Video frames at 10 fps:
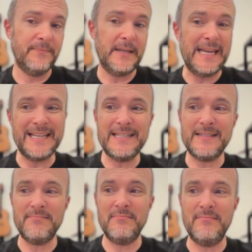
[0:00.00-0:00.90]

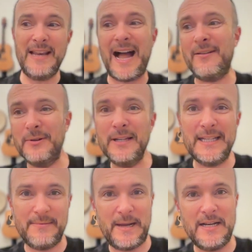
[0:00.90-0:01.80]
is not really
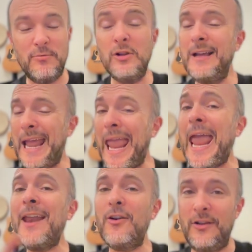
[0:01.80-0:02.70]
dependable,
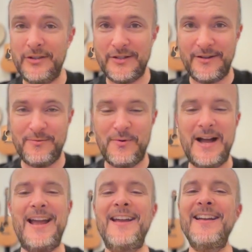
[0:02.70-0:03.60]
and also
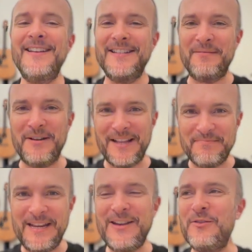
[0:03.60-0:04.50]
why somebody like
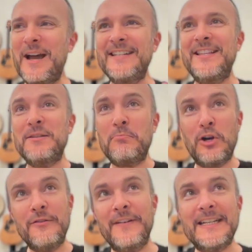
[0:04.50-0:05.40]
me who has this
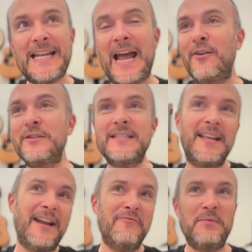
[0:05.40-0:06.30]
perfect house that I've